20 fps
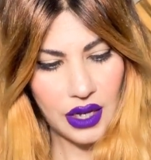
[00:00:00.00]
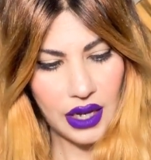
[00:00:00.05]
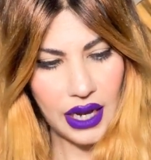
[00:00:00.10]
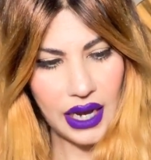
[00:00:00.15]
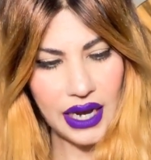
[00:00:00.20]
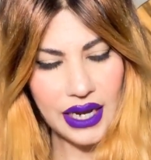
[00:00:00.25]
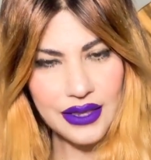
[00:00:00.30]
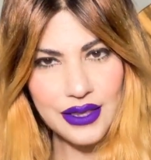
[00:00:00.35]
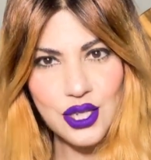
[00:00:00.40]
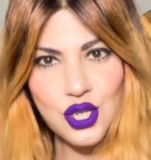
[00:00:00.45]

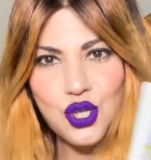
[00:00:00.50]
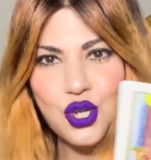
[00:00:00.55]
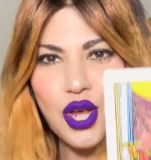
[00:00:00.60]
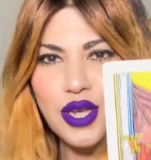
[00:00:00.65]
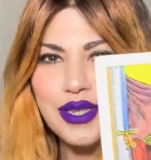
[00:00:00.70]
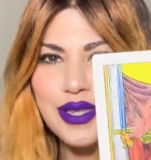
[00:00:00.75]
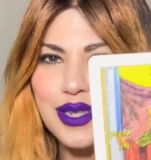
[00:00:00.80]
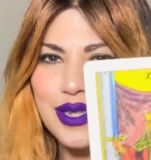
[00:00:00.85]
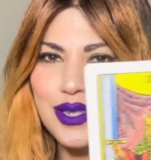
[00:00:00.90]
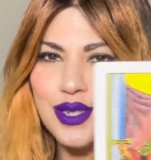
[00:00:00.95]
And the
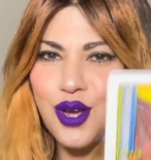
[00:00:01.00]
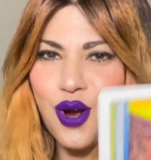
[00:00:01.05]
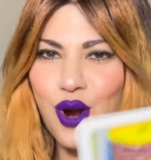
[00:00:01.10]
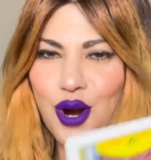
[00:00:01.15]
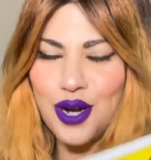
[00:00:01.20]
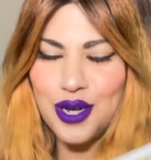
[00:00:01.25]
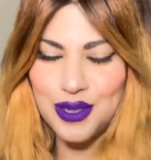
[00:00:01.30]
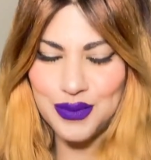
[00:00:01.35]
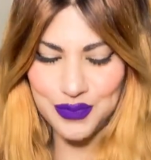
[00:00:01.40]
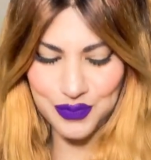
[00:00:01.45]
Justice
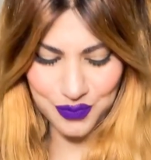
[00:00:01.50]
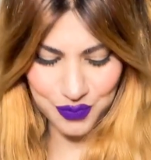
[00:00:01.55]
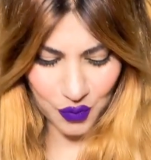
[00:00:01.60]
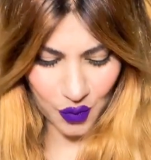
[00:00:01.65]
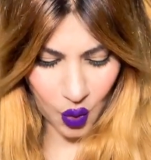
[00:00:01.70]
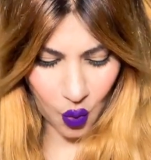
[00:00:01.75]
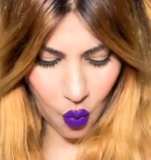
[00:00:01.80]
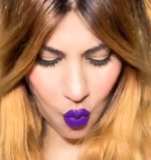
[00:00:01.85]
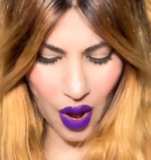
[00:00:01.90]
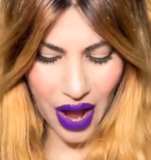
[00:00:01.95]
card.
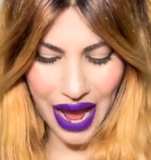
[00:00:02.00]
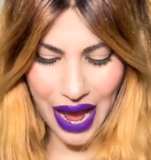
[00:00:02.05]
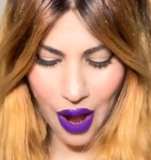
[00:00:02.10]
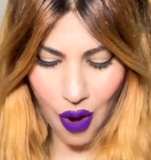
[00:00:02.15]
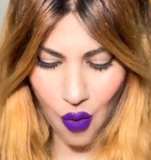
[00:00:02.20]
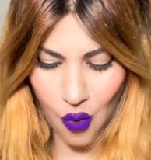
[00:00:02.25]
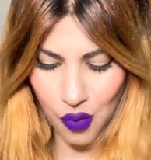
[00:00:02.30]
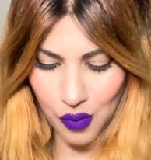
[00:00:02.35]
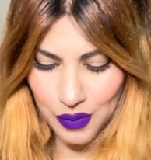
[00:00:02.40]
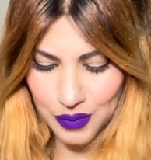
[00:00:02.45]
Wow.